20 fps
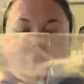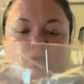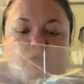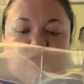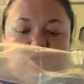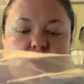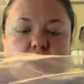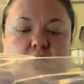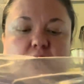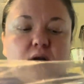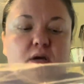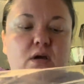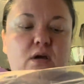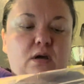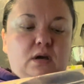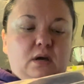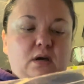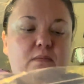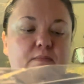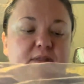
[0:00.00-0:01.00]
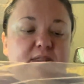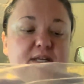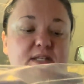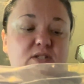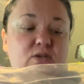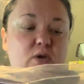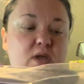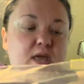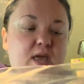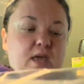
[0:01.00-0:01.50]
Run. But that's
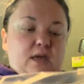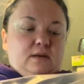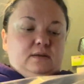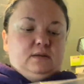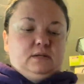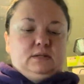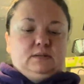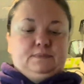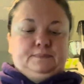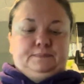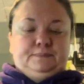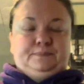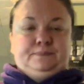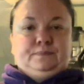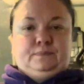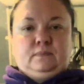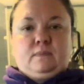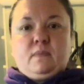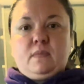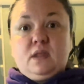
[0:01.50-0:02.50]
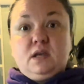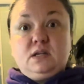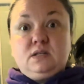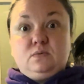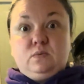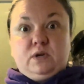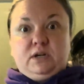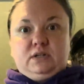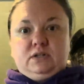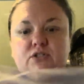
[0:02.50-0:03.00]
okay, because
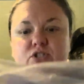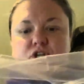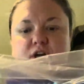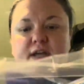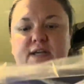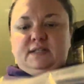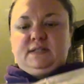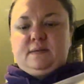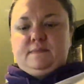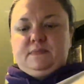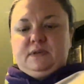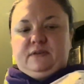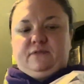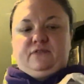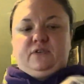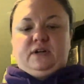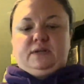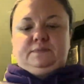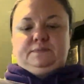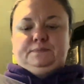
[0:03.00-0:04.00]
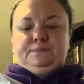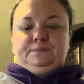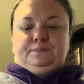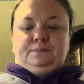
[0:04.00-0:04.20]
we're trying something different.